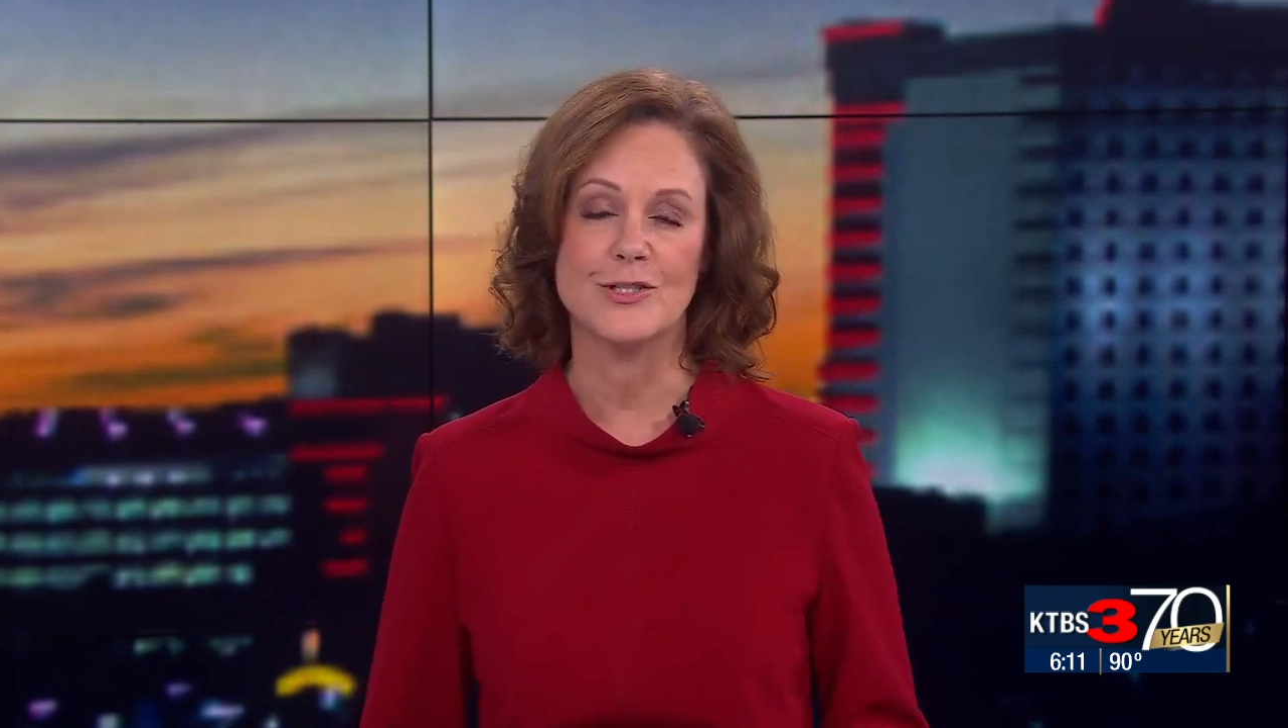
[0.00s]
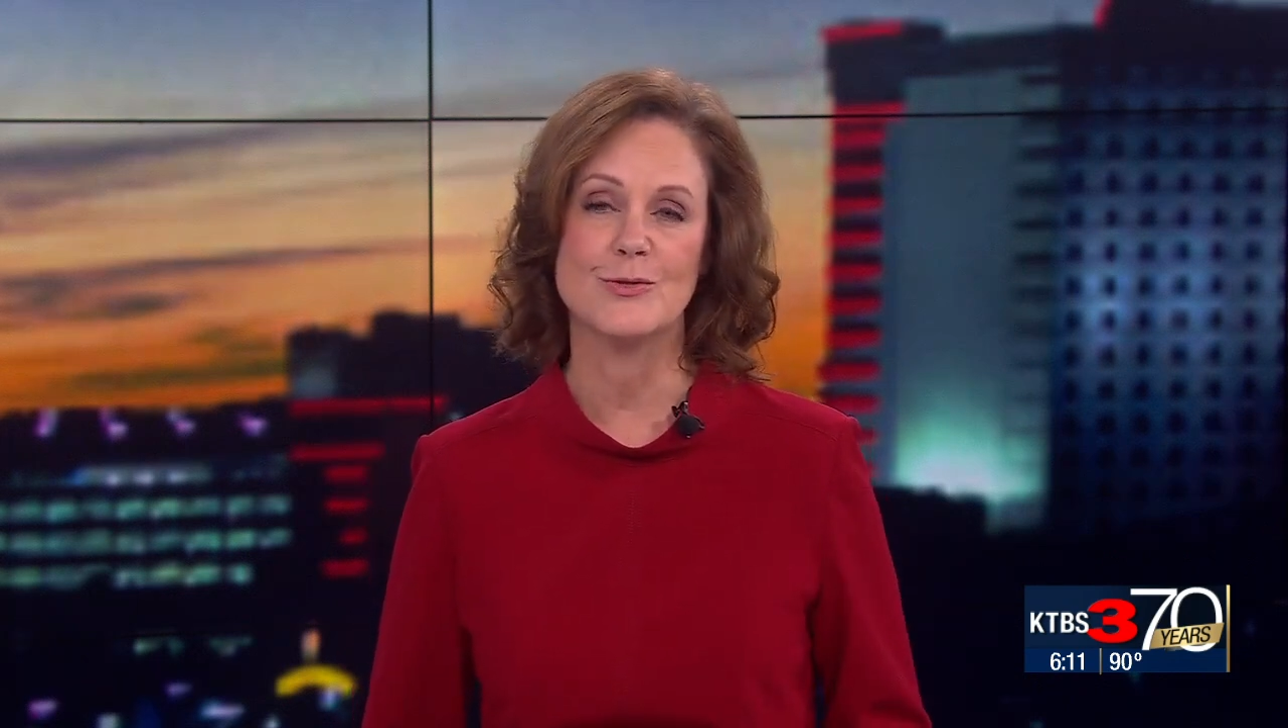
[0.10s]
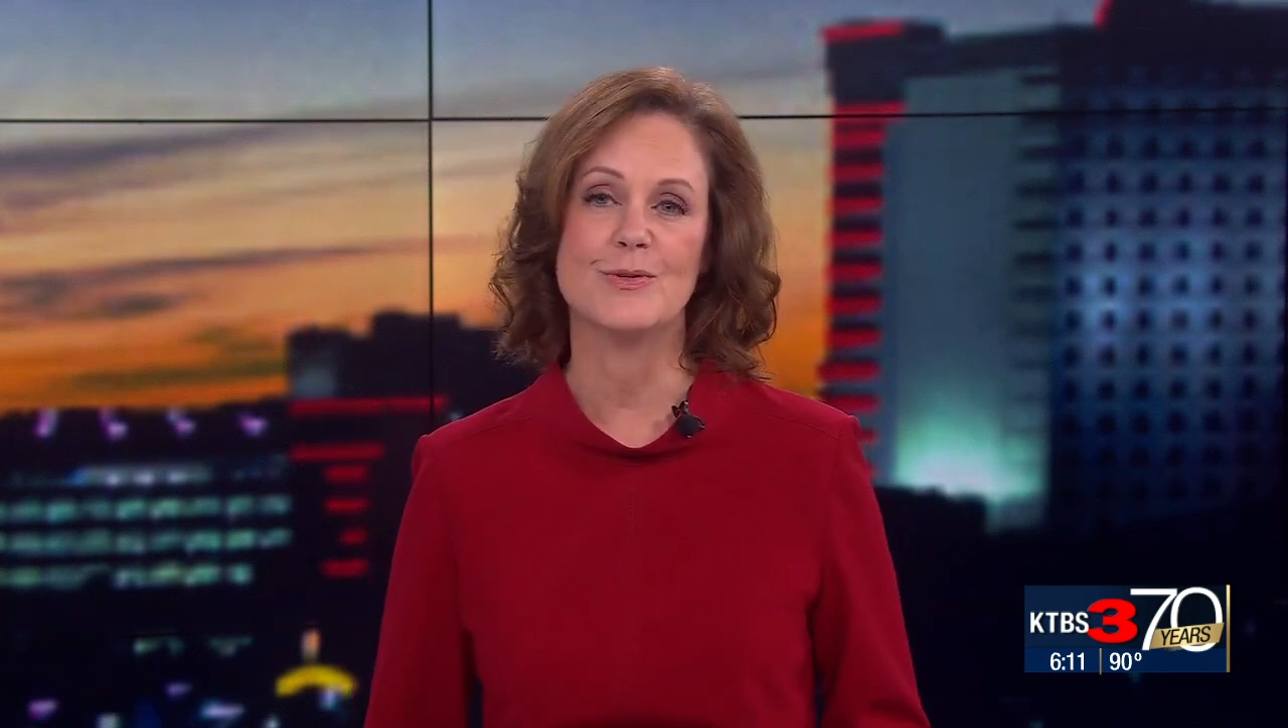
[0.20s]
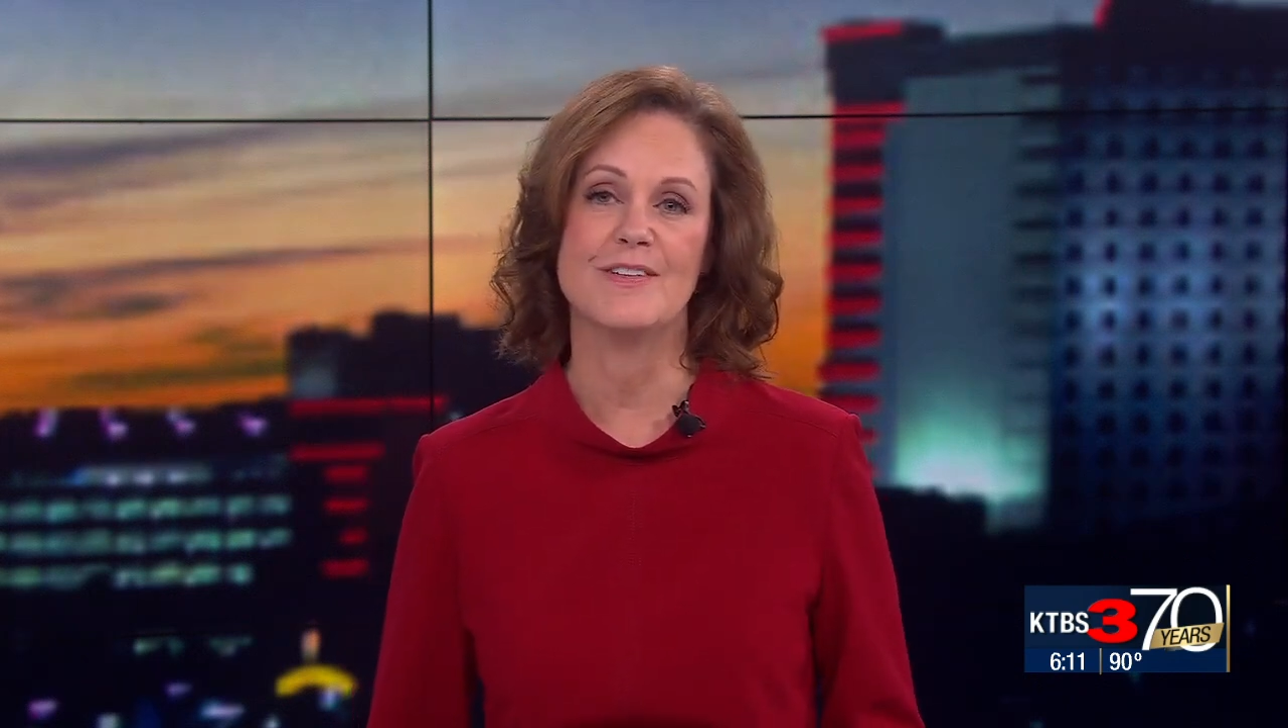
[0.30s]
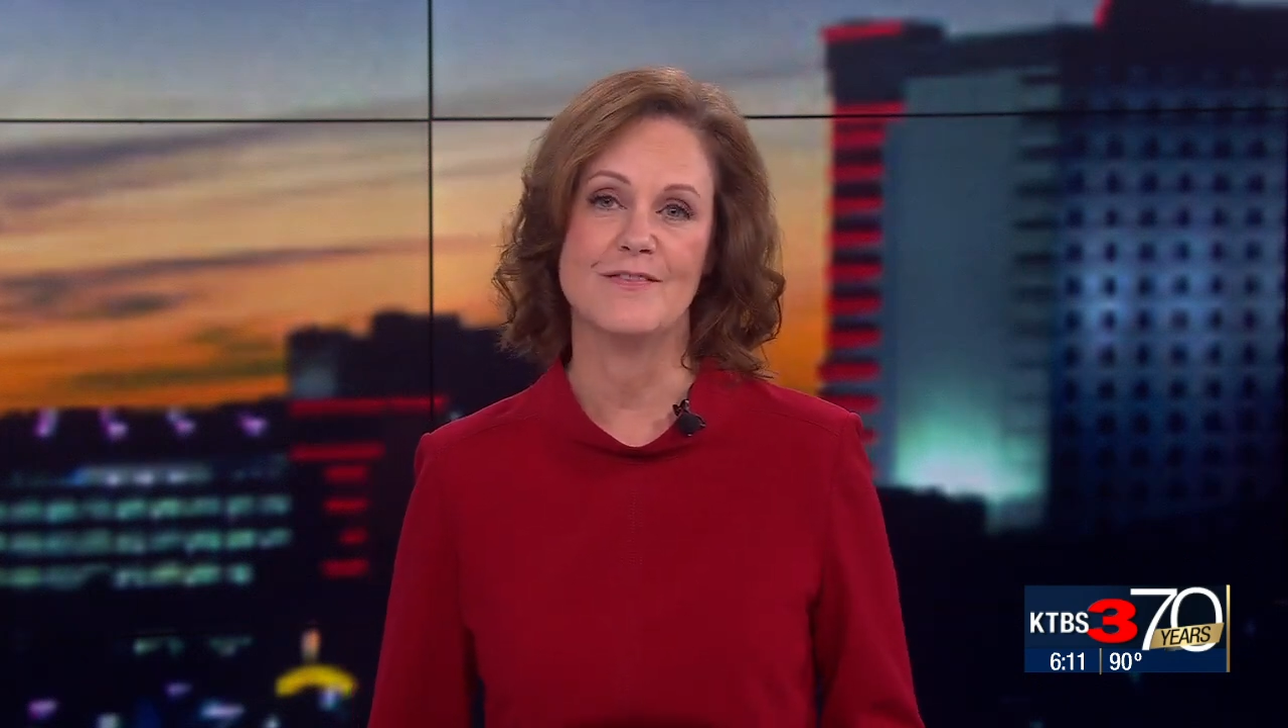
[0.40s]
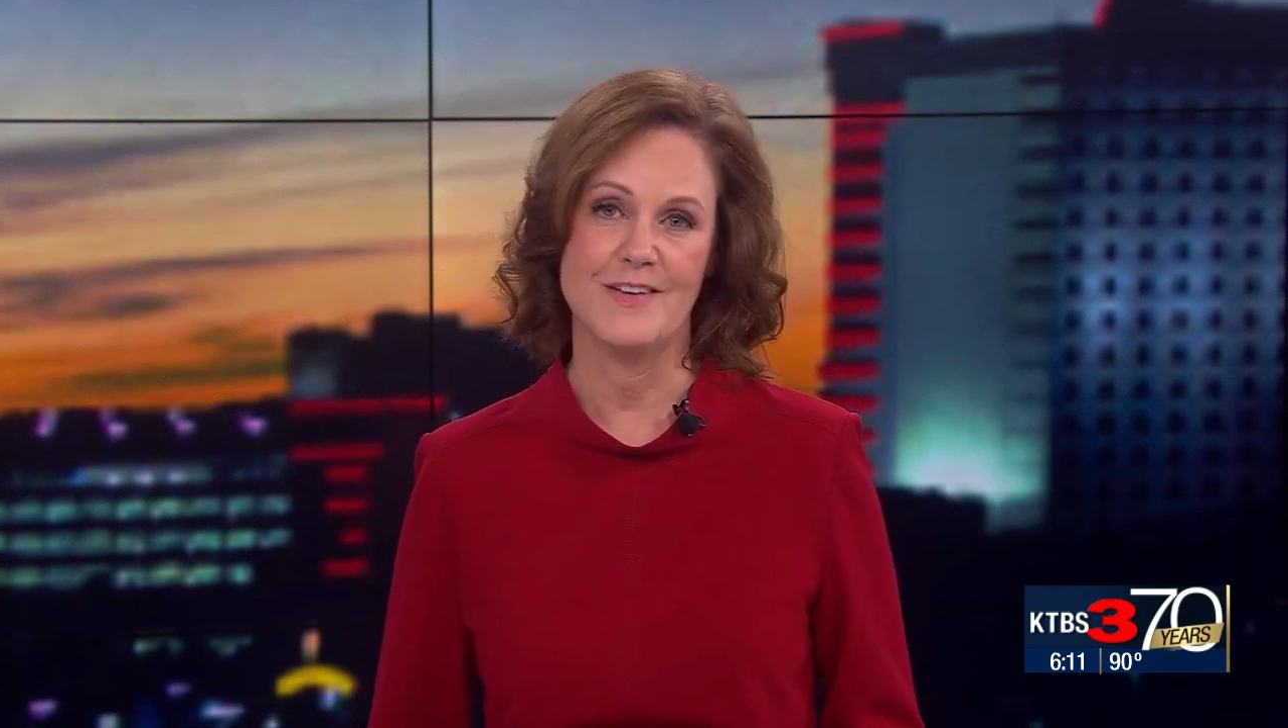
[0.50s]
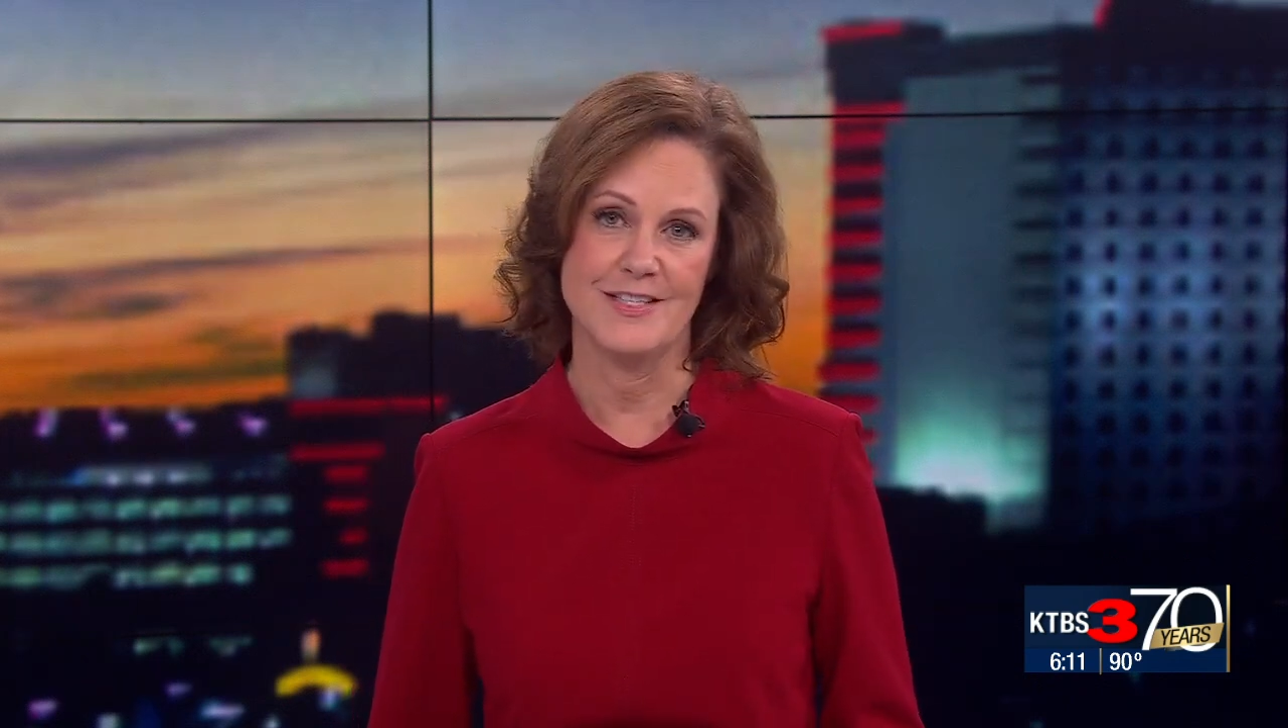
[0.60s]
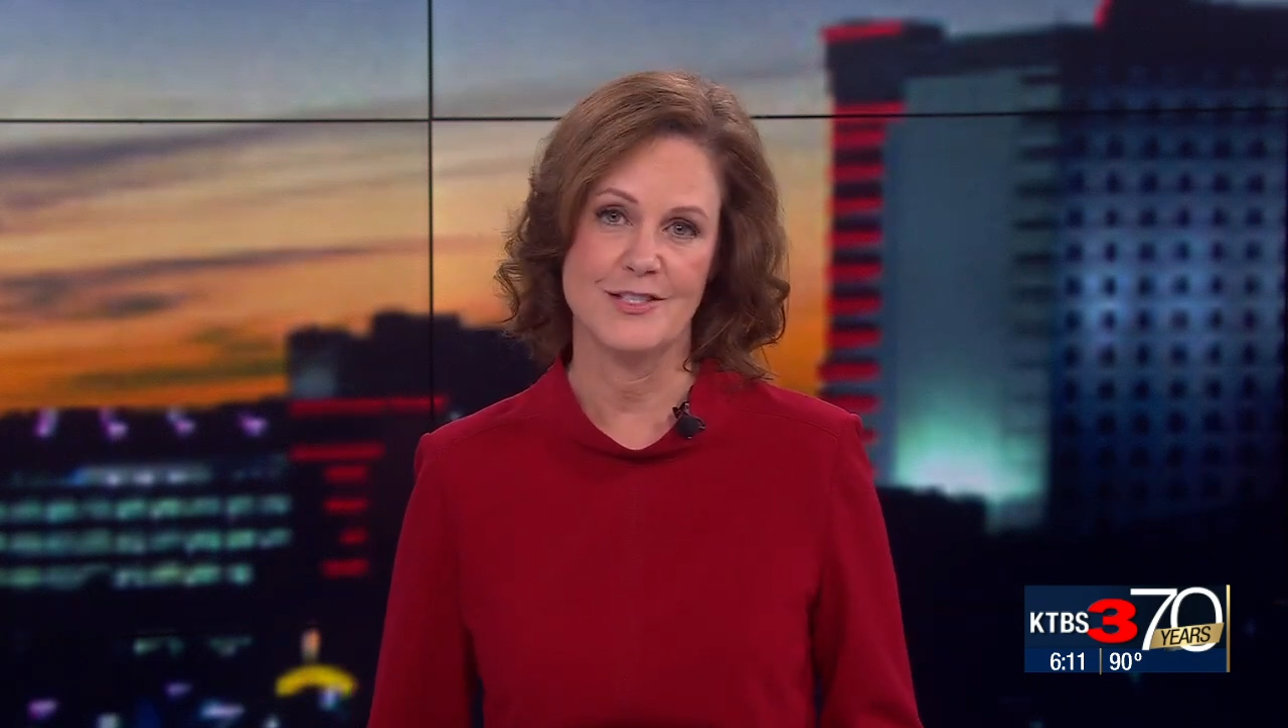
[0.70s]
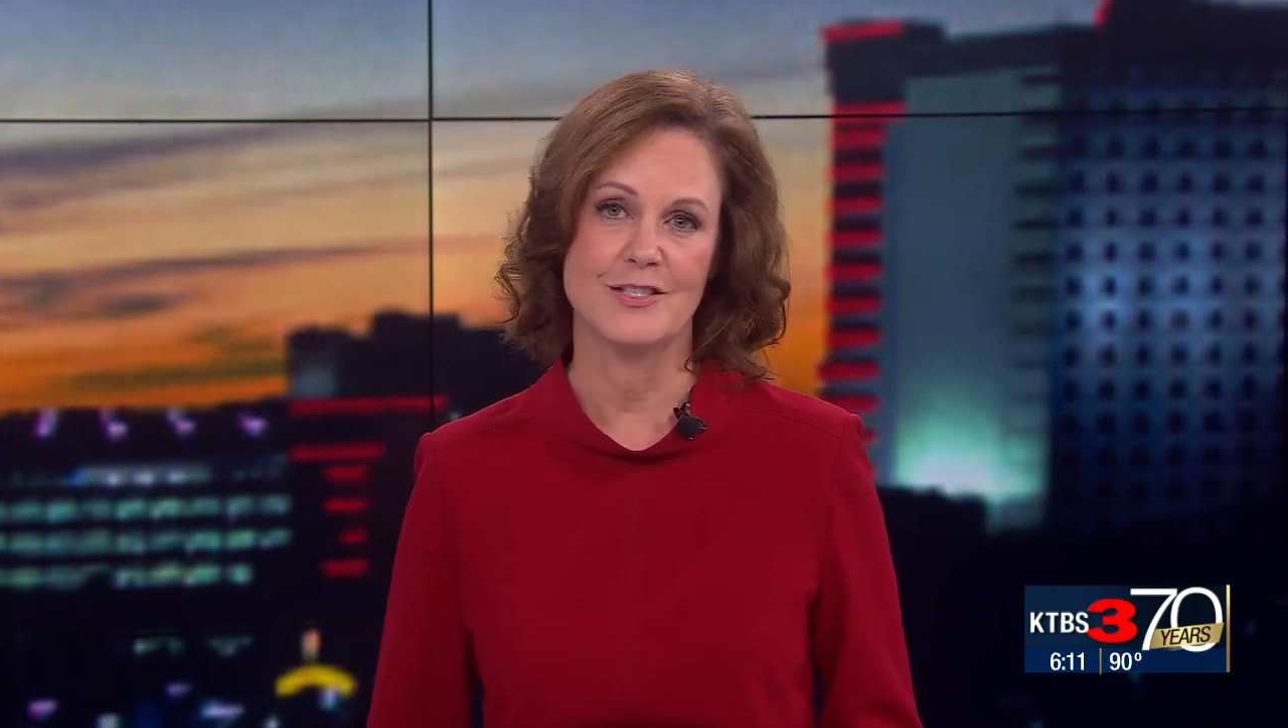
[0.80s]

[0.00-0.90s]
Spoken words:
to invest